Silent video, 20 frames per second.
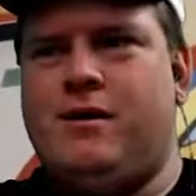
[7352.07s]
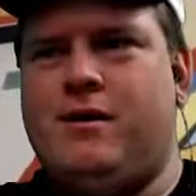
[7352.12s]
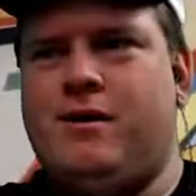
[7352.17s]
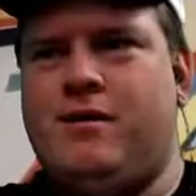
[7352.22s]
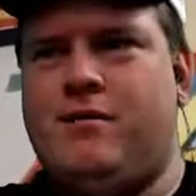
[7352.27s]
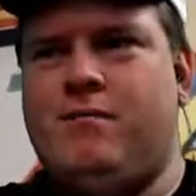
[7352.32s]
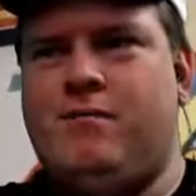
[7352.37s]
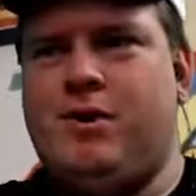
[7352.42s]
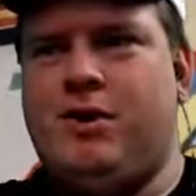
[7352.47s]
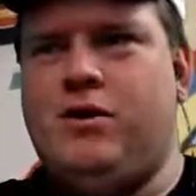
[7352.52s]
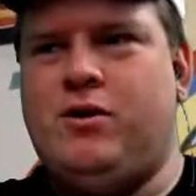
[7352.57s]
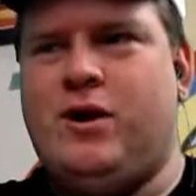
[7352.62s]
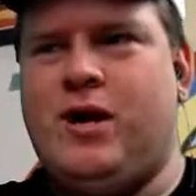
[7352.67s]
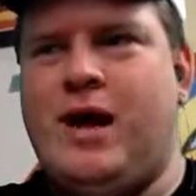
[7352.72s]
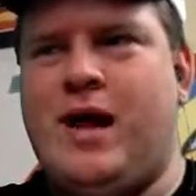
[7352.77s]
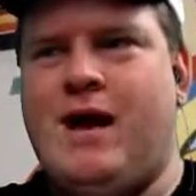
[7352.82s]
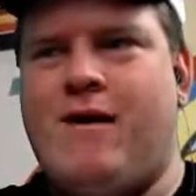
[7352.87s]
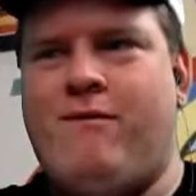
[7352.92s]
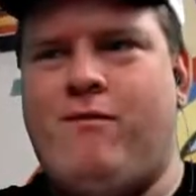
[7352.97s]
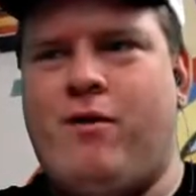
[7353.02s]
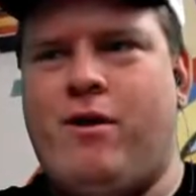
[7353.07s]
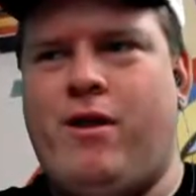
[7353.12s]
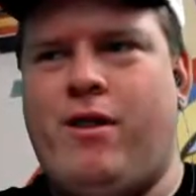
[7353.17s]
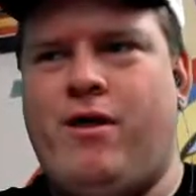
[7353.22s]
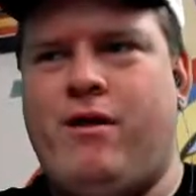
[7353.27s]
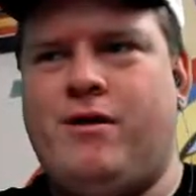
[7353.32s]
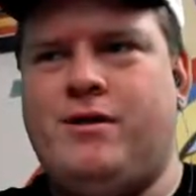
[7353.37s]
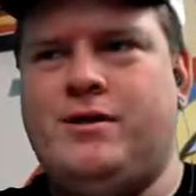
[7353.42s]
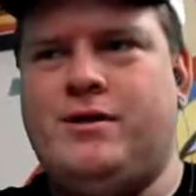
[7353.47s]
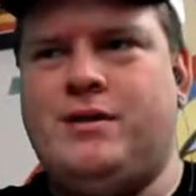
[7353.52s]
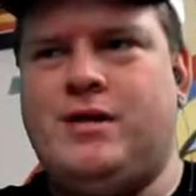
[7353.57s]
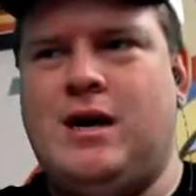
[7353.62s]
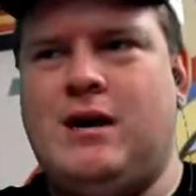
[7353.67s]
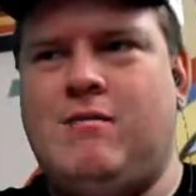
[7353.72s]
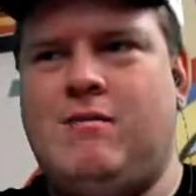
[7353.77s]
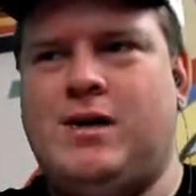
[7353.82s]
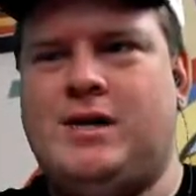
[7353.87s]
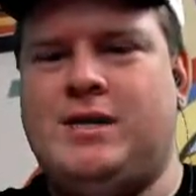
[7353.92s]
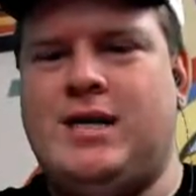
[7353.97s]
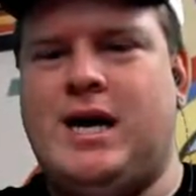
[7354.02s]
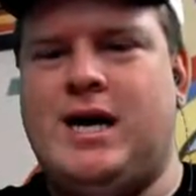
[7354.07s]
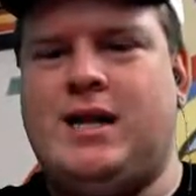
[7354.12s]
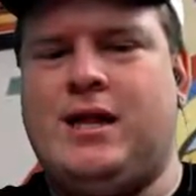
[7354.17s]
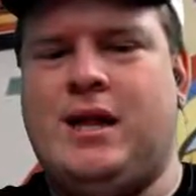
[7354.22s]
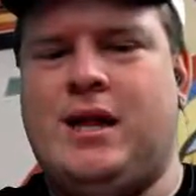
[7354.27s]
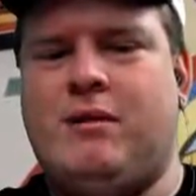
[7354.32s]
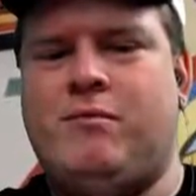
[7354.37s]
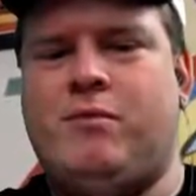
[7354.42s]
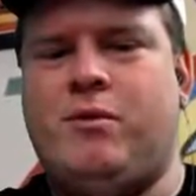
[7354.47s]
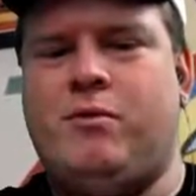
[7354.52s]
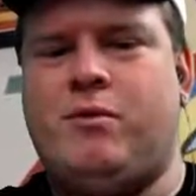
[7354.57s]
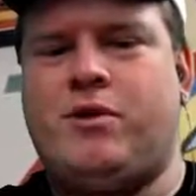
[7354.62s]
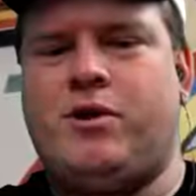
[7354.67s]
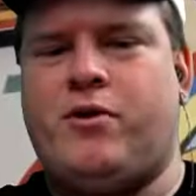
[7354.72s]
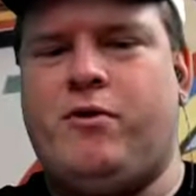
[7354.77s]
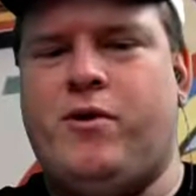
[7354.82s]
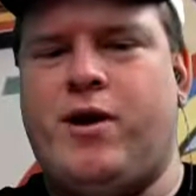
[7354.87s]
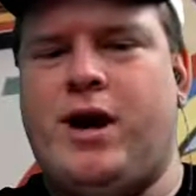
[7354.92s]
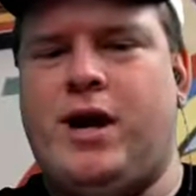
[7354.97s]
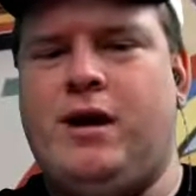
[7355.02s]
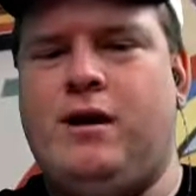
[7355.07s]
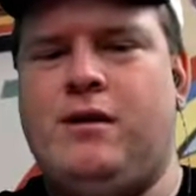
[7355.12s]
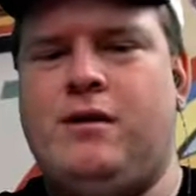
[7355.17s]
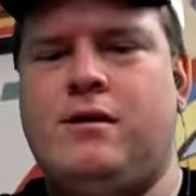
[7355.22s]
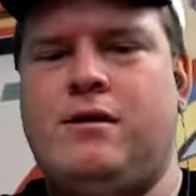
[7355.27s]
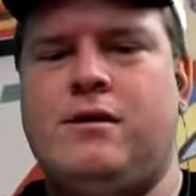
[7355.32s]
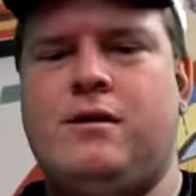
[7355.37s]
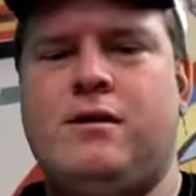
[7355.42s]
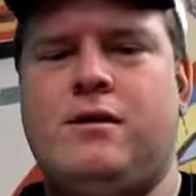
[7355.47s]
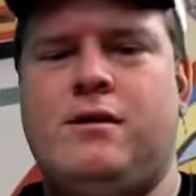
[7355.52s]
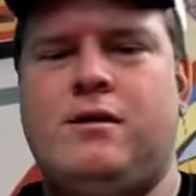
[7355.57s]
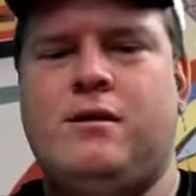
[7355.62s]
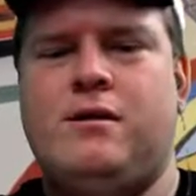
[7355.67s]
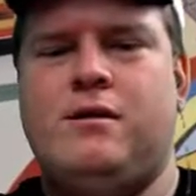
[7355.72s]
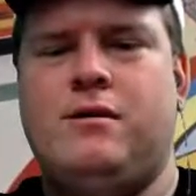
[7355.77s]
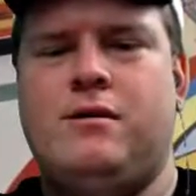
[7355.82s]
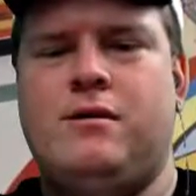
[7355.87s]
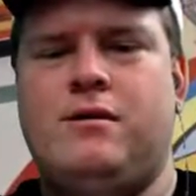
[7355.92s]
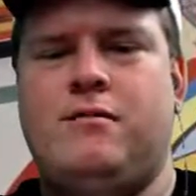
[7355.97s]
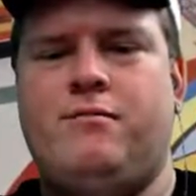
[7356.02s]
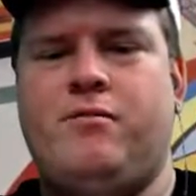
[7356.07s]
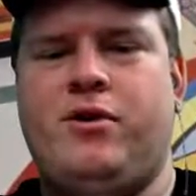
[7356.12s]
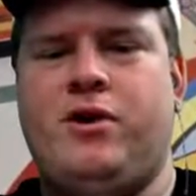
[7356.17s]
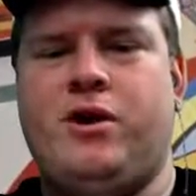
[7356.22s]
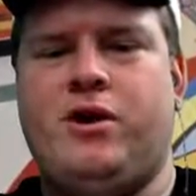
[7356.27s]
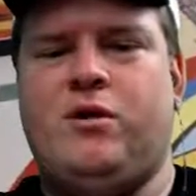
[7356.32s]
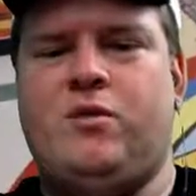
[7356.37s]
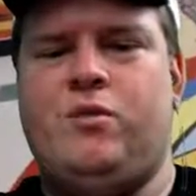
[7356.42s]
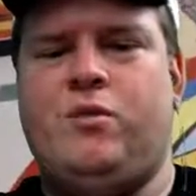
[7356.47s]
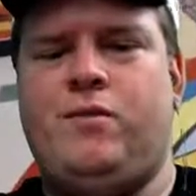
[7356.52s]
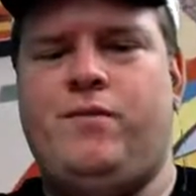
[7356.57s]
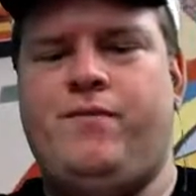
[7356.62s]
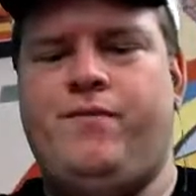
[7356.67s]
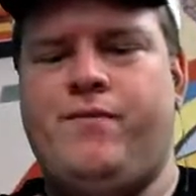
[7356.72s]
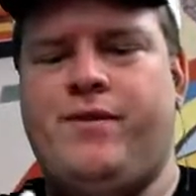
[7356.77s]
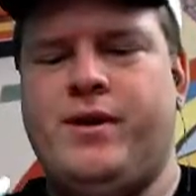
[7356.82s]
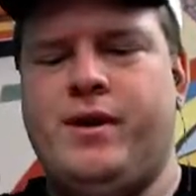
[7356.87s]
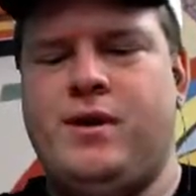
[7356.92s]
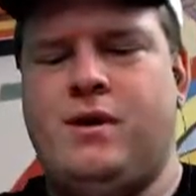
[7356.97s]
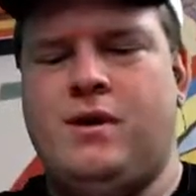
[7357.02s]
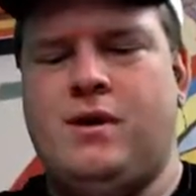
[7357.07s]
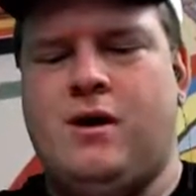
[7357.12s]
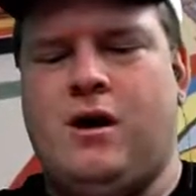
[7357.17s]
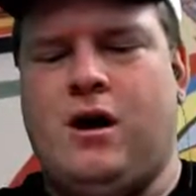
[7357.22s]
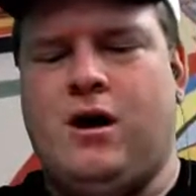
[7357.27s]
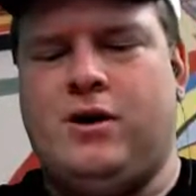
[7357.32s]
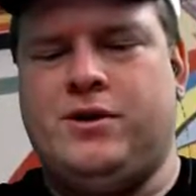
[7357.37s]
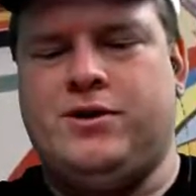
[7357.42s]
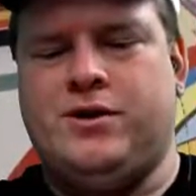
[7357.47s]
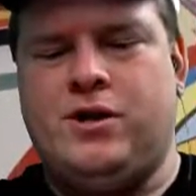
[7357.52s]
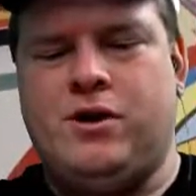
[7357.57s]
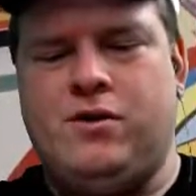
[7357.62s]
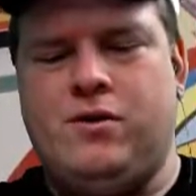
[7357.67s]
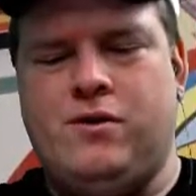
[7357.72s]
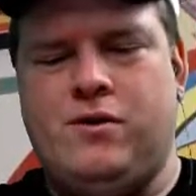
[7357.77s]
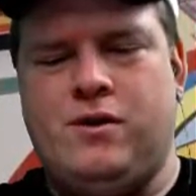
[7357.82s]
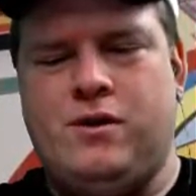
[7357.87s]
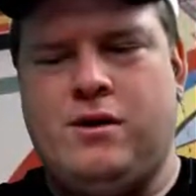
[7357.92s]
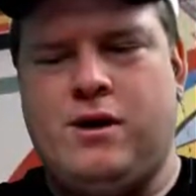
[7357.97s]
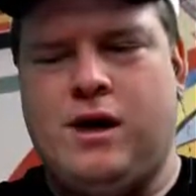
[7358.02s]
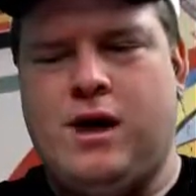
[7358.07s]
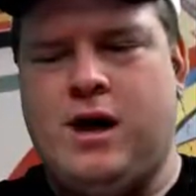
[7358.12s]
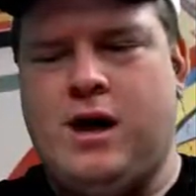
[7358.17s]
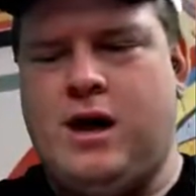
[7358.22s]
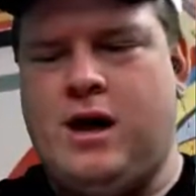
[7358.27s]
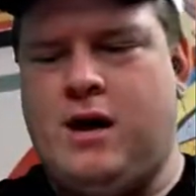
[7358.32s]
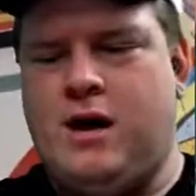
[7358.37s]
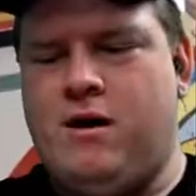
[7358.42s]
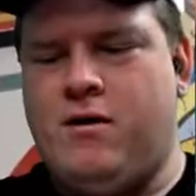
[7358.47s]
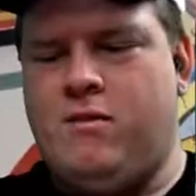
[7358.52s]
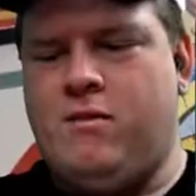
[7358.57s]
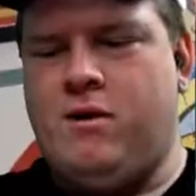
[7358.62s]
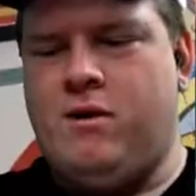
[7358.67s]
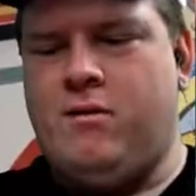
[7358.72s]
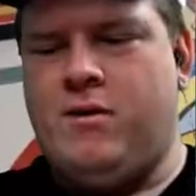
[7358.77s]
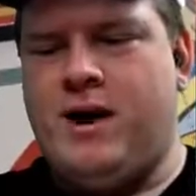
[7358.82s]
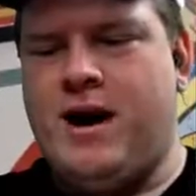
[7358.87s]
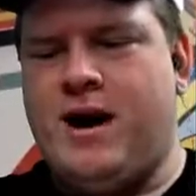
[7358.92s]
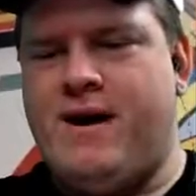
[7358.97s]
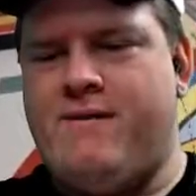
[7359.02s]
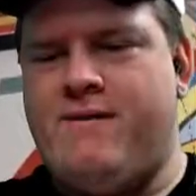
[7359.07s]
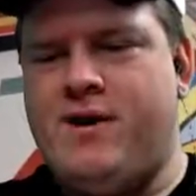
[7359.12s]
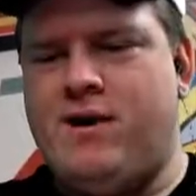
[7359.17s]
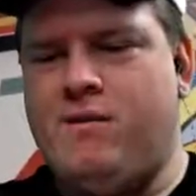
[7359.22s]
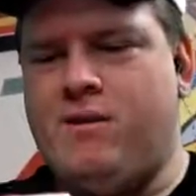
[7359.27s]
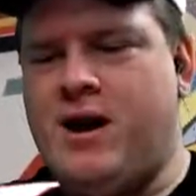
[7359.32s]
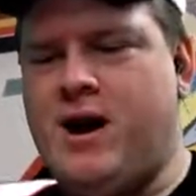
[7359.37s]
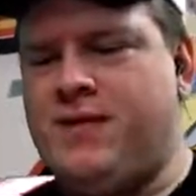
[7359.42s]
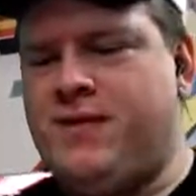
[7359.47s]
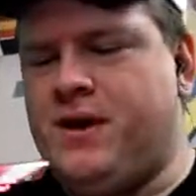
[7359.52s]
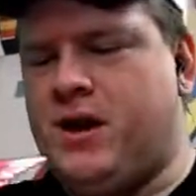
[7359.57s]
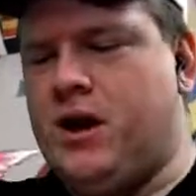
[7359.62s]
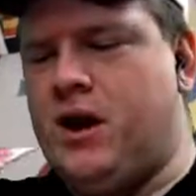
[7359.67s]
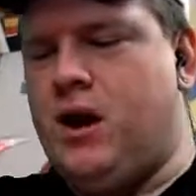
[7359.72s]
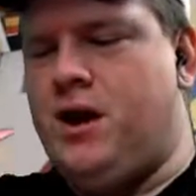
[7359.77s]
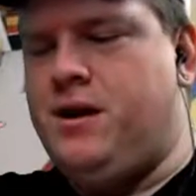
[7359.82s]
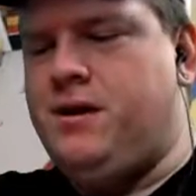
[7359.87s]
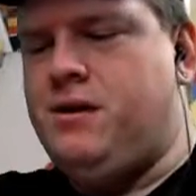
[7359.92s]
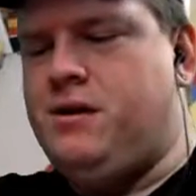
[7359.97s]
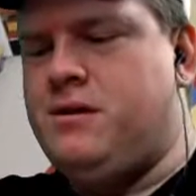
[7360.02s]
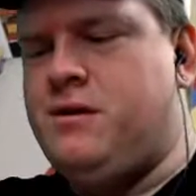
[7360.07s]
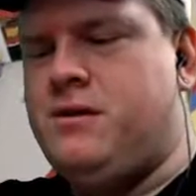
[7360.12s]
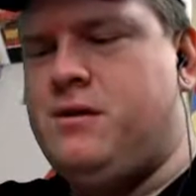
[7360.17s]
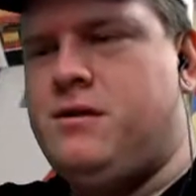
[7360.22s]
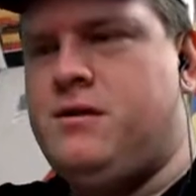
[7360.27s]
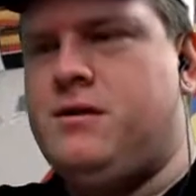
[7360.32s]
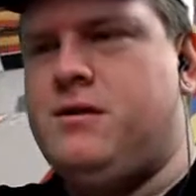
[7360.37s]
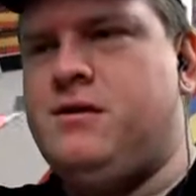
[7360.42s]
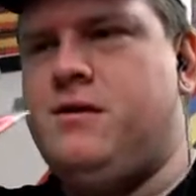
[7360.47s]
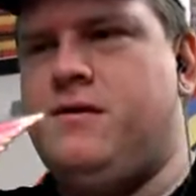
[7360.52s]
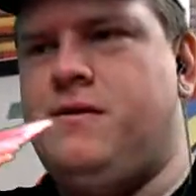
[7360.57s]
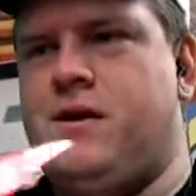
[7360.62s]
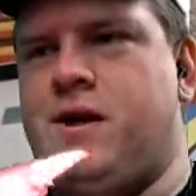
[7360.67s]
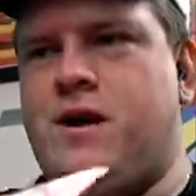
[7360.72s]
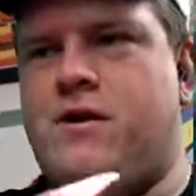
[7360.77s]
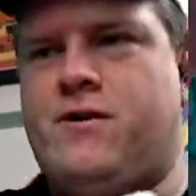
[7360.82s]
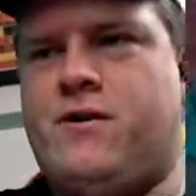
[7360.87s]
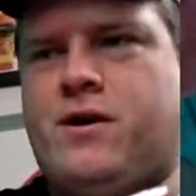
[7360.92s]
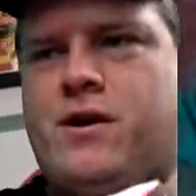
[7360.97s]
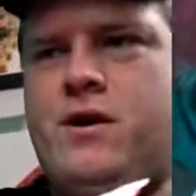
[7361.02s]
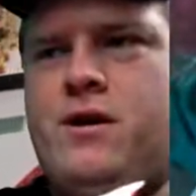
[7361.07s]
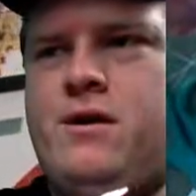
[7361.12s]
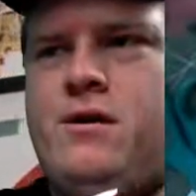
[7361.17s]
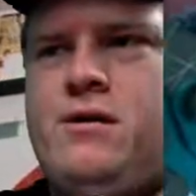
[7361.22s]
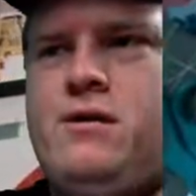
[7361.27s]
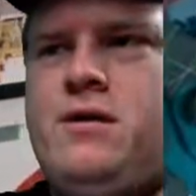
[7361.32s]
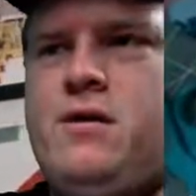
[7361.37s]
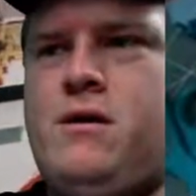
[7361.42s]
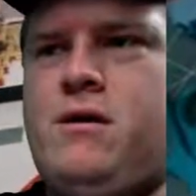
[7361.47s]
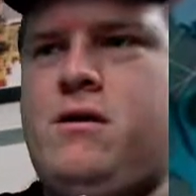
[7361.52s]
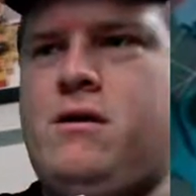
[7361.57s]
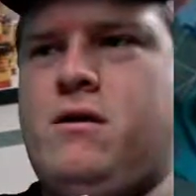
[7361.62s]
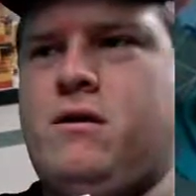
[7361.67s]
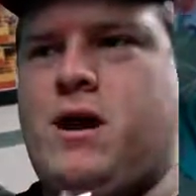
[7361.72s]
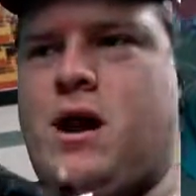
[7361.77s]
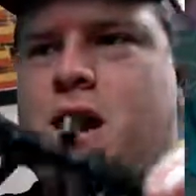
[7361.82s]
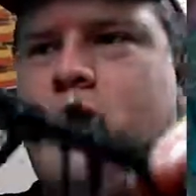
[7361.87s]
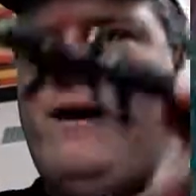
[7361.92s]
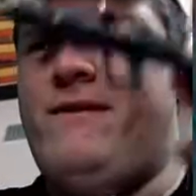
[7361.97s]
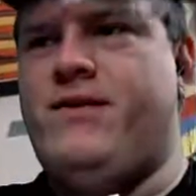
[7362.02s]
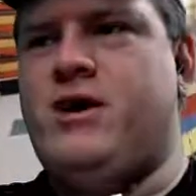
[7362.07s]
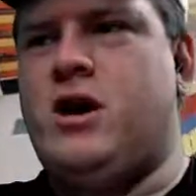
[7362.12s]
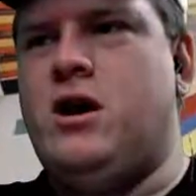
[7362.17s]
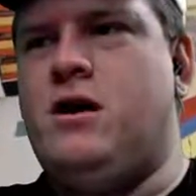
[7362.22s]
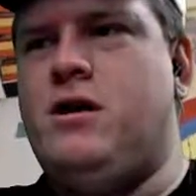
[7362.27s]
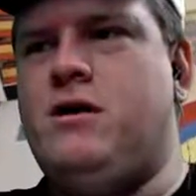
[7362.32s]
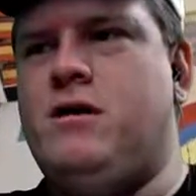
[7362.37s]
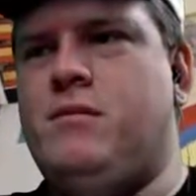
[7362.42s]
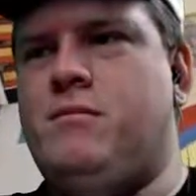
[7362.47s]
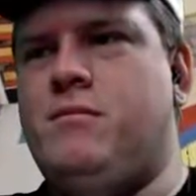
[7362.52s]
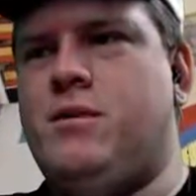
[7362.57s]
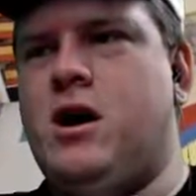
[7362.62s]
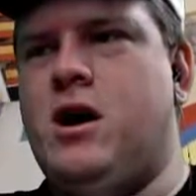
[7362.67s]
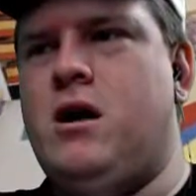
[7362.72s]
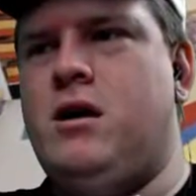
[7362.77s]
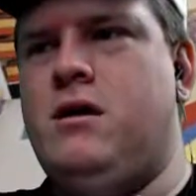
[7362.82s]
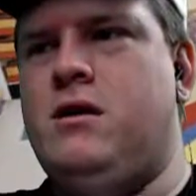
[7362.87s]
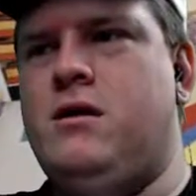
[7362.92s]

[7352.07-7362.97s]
but you can have one of those, same exact thing, but with green. Pretty cool. Also, what do we have here? We got the gun. The other gun. Oh, gotta have a Gundam gun.